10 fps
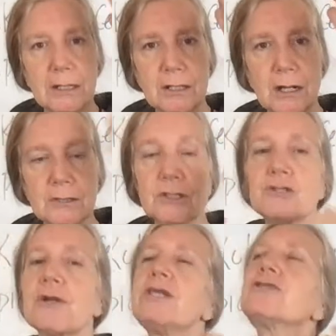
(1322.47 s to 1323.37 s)
and
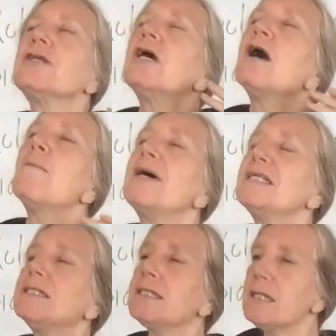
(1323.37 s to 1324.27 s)
concentration,
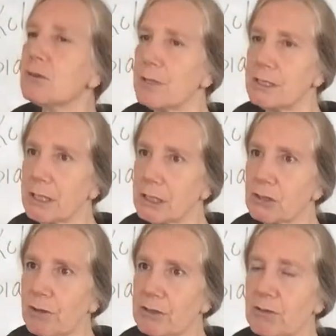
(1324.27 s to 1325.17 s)
but decreasing
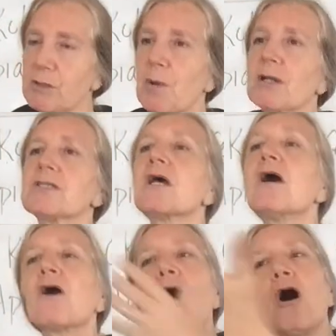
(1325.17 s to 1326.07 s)
stress response,
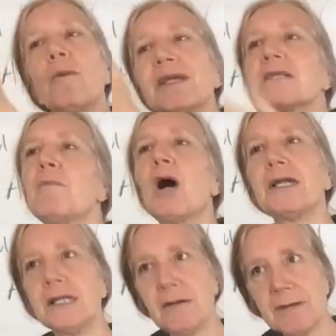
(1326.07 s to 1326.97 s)
calming the
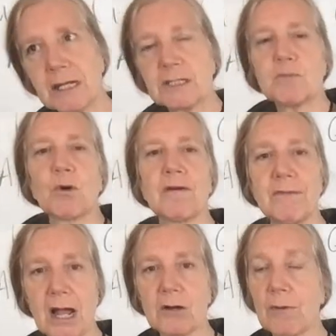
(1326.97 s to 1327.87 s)
body, giving us more
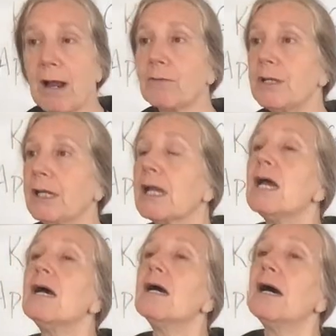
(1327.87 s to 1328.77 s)
of that grounding.
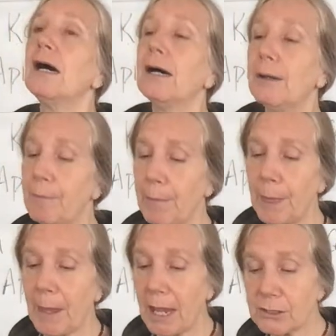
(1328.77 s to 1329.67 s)
Um,
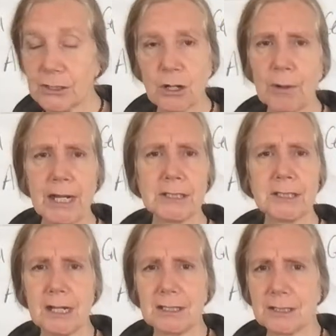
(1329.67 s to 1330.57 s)
and so,
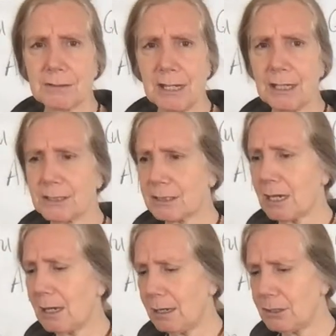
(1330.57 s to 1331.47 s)
it's it's it's
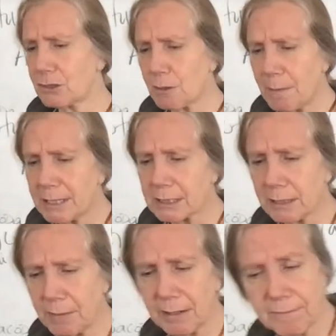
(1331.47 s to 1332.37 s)
uh,
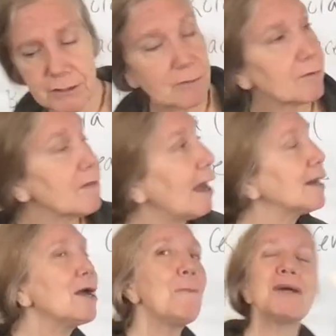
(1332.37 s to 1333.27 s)
tremendously beneficial for
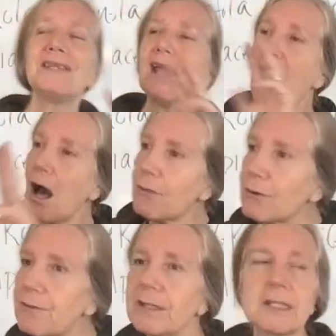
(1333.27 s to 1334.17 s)
that. But the
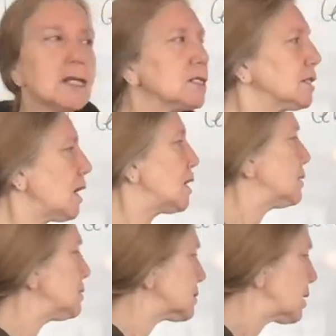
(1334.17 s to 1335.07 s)
other thing that it
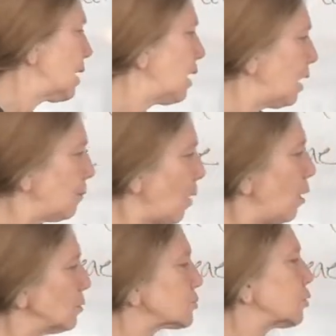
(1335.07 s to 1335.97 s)
does um,
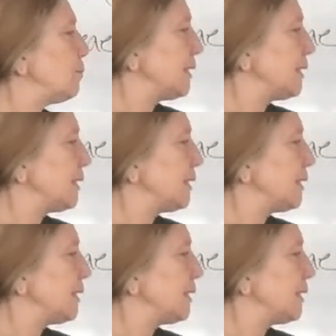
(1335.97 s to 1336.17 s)
also